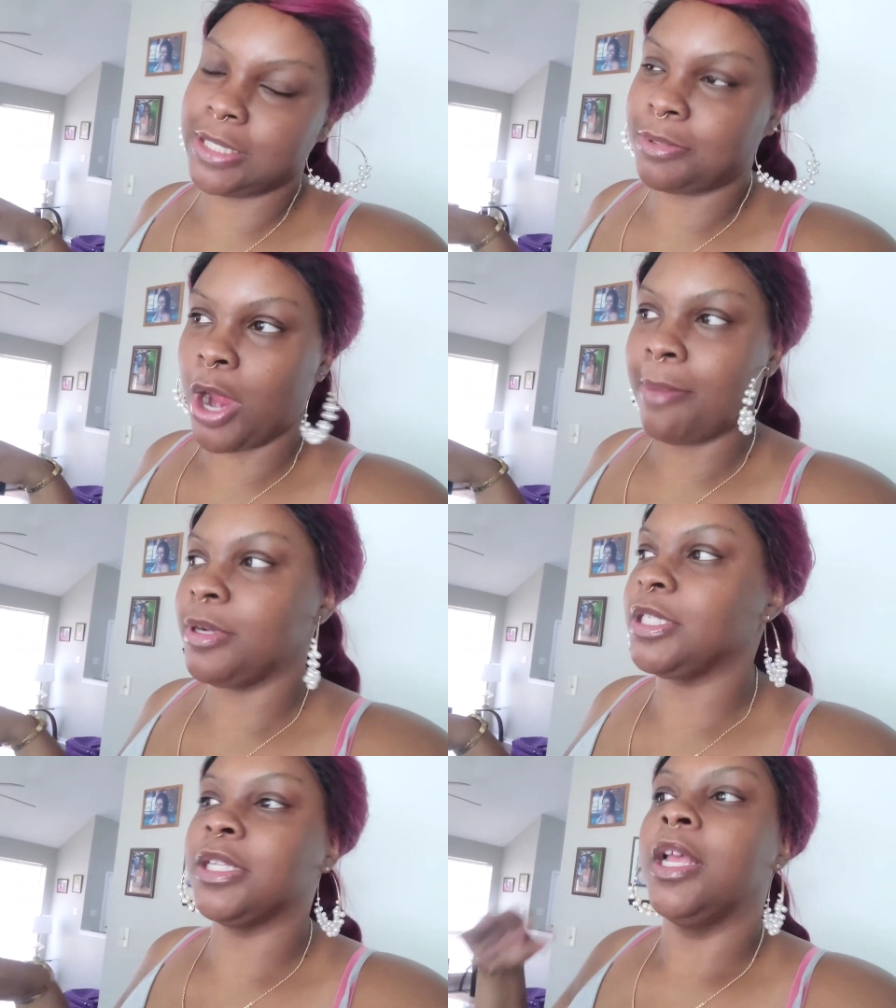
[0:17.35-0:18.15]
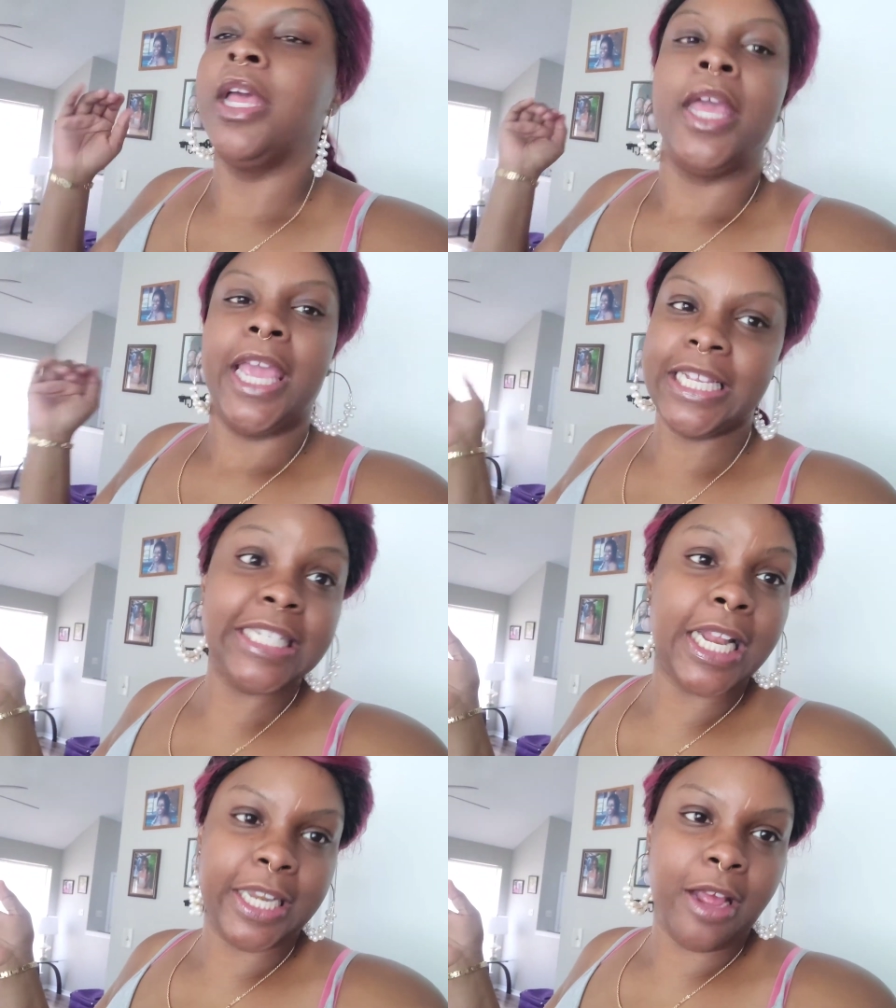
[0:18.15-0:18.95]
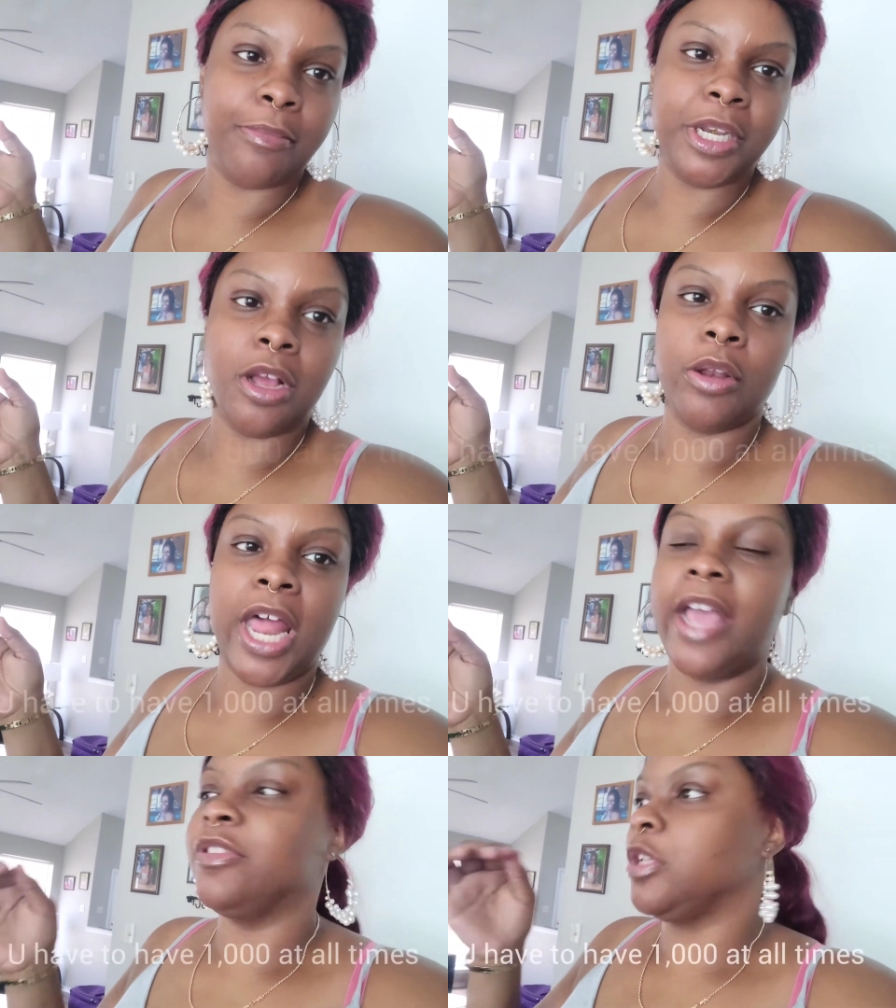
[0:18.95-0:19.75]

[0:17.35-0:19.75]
subscribers, it's not allowing me to go live.